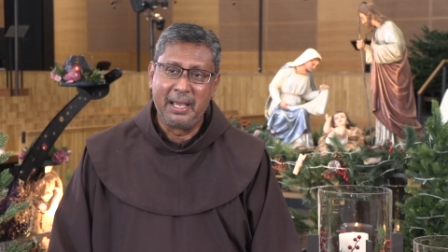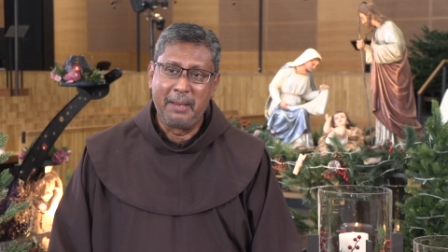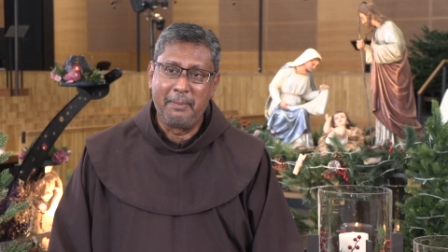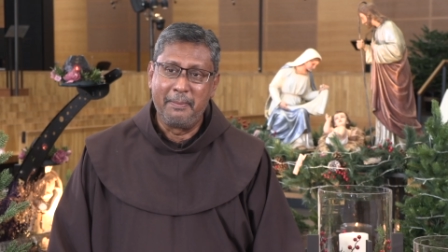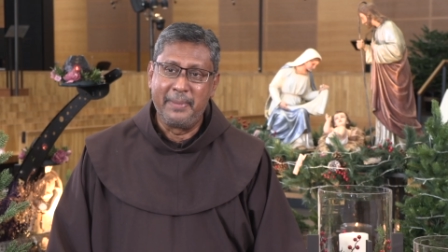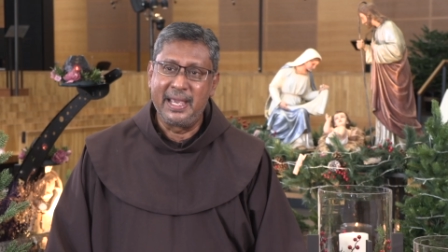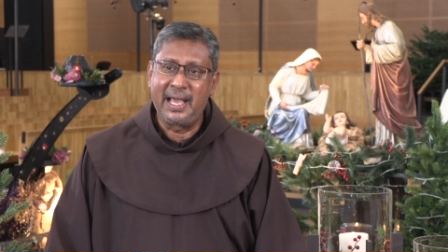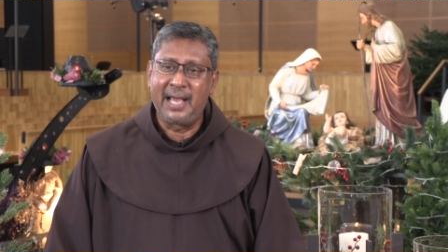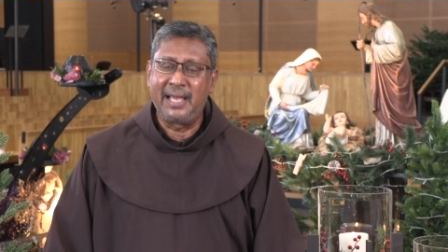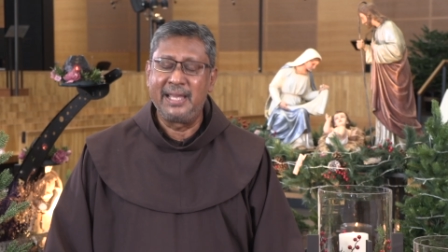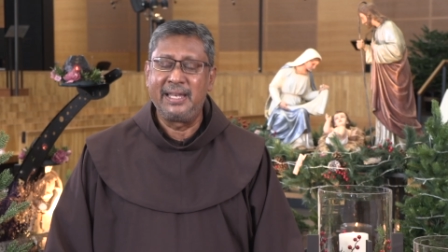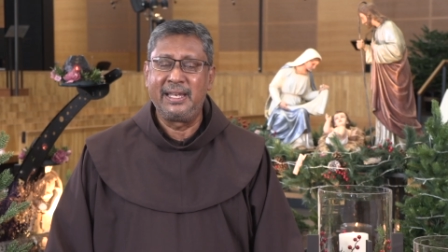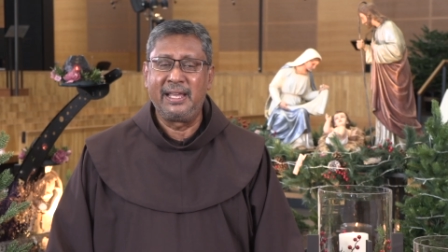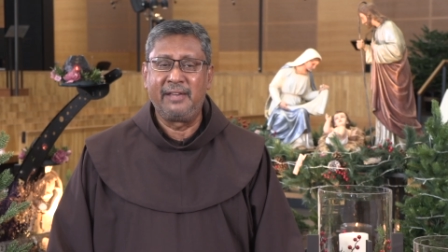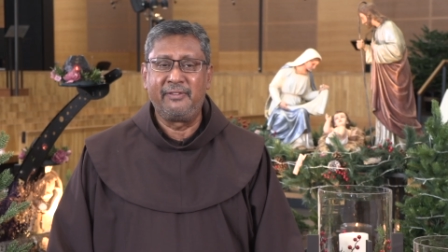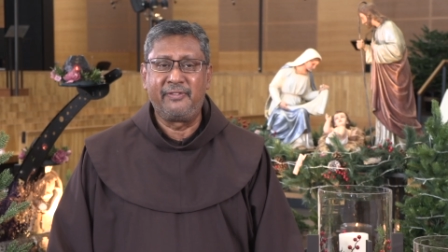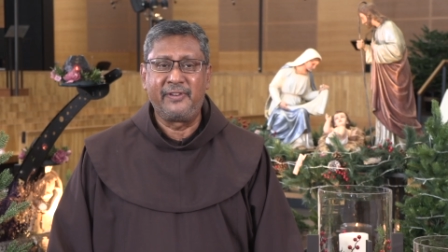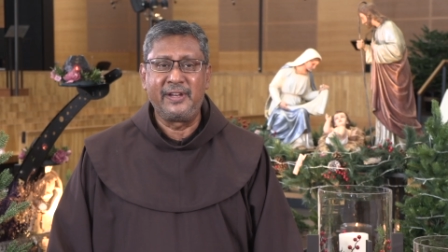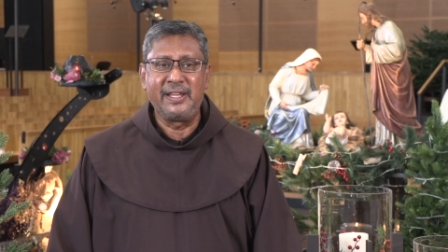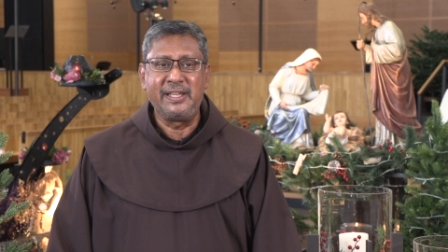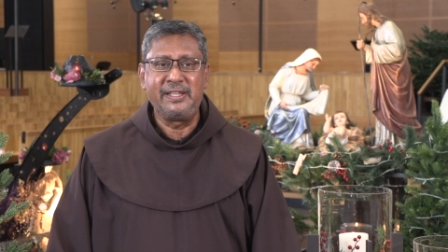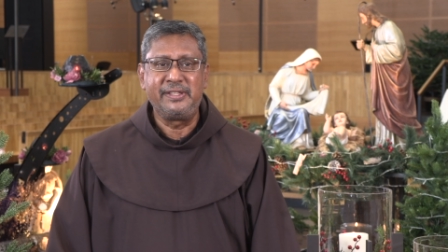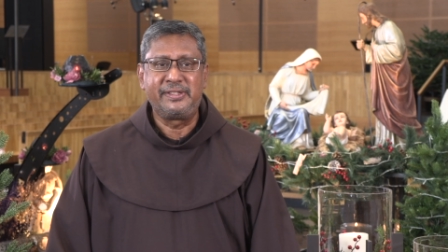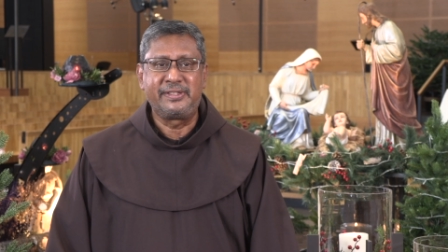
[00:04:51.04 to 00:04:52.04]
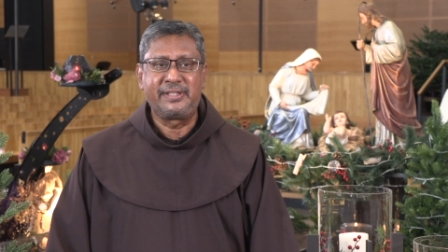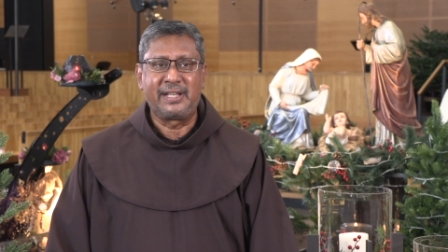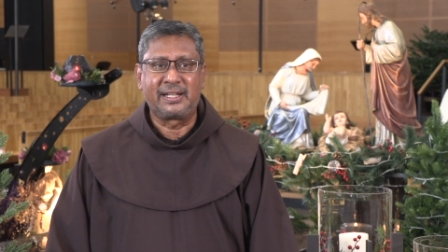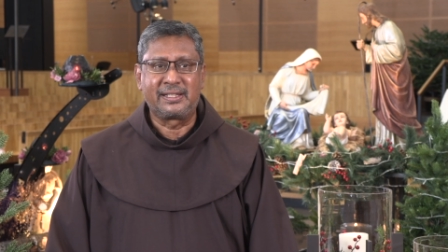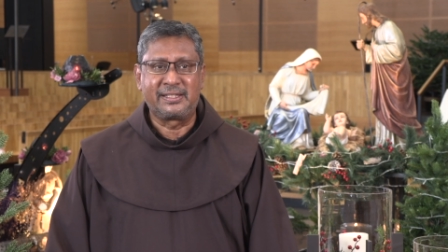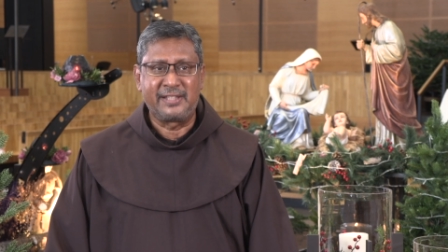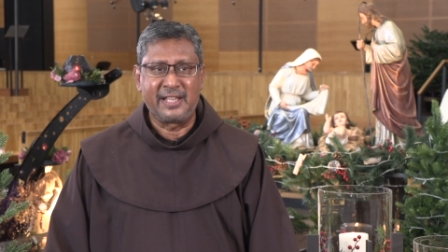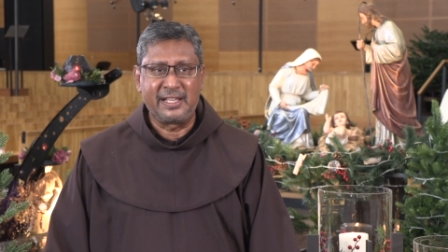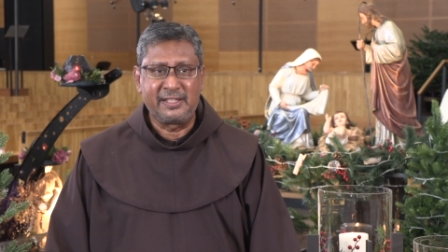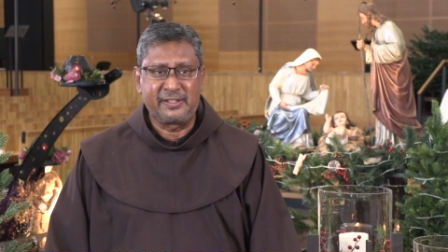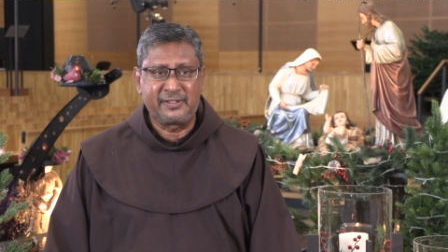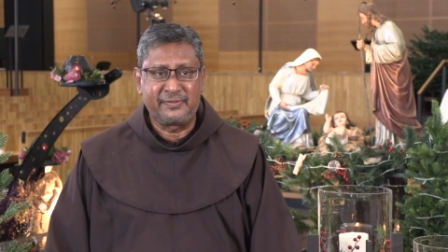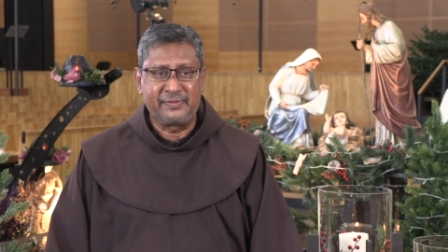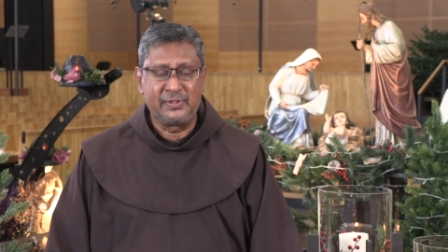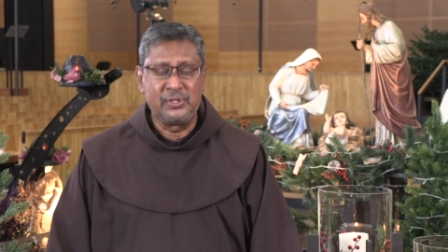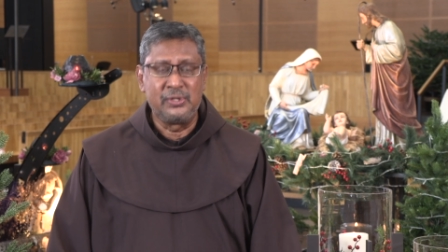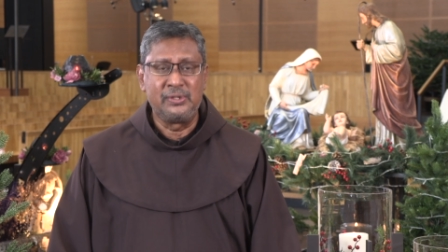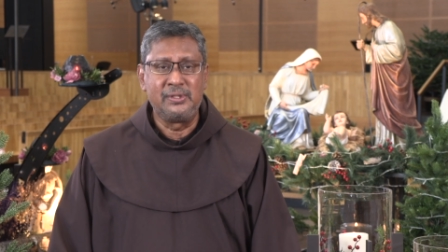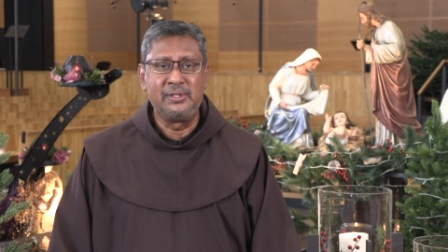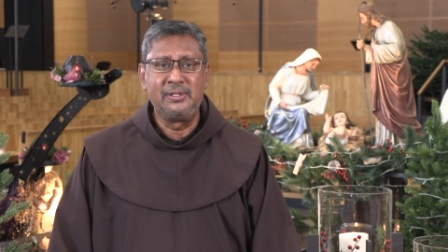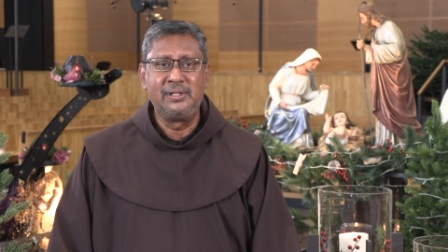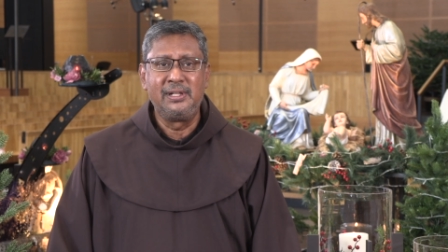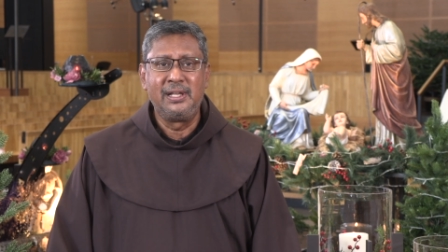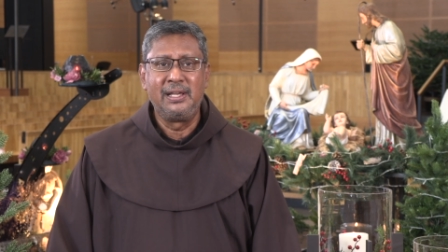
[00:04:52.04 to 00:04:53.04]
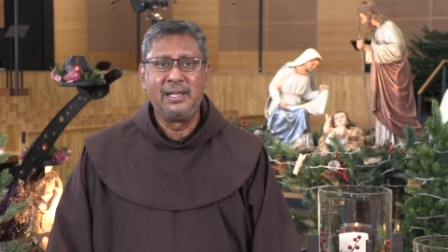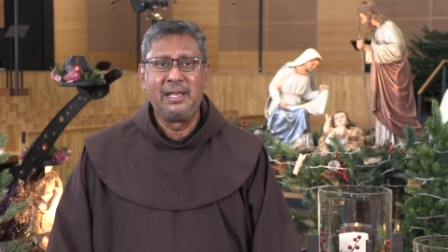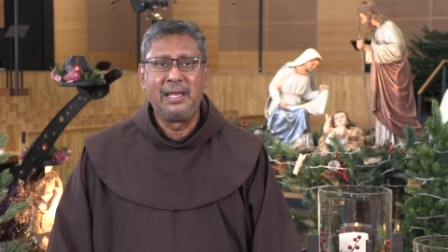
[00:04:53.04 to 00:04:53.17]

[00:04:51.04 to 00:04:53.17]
behind every successful